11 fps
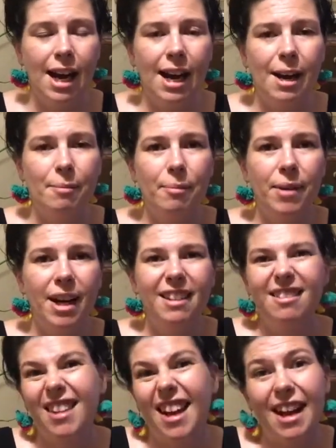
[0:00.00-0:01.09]

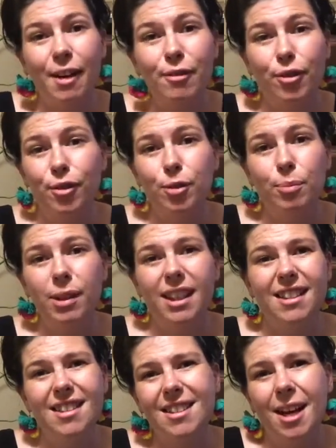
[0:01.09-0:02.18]
and they have a few
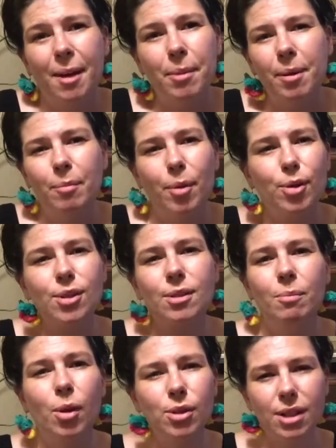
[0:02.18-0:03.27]
blends. And I mean,
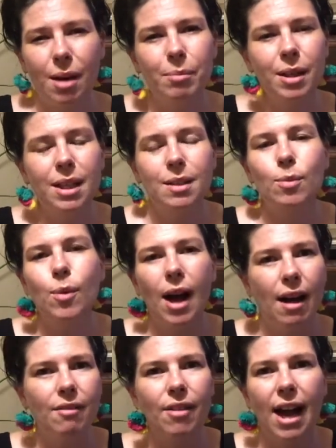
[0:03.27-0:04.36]
most companies will
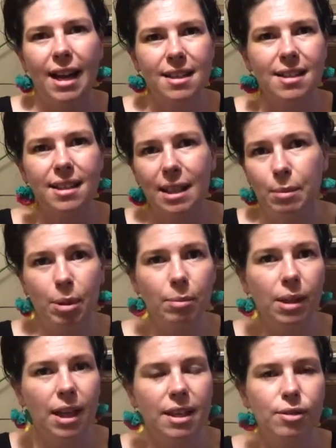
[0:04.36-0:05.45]
have a sleepy
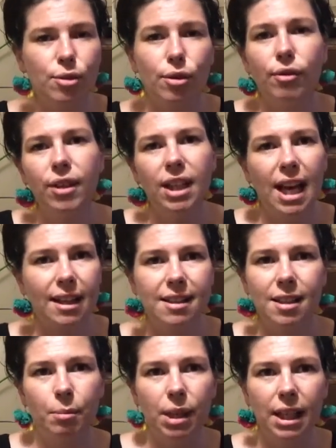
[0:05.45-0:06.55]
blend or a
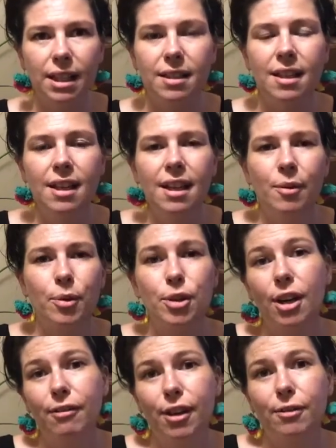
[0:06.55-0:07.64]
relaxing blend, which
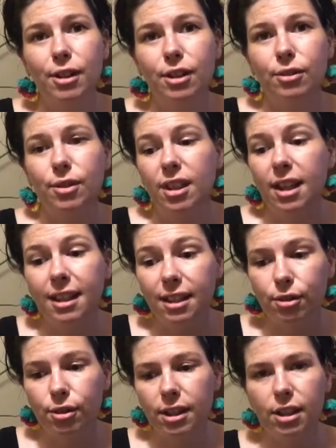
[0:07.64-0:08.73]
I find really good. And I
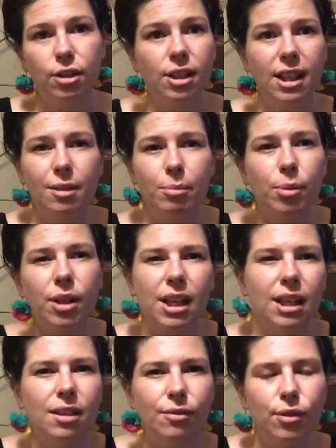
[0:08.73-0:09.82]
literally, you can either put it
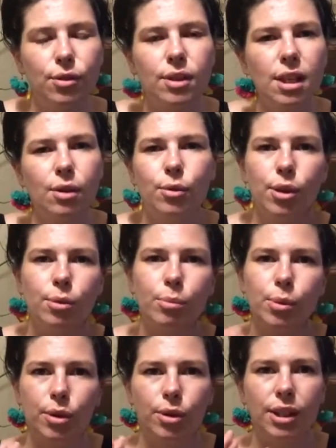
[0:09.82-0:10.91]
in a diffuser or you can
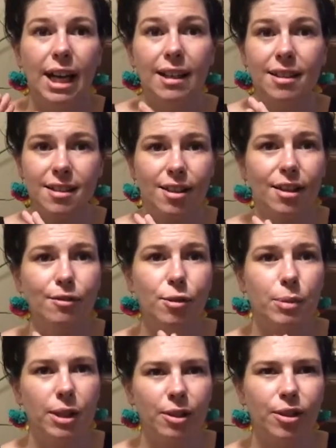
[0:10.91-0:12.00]
put it on the underside of your
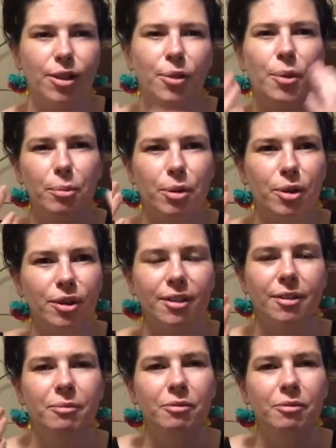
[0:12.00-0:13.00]
pillow. You don't want to put it on the,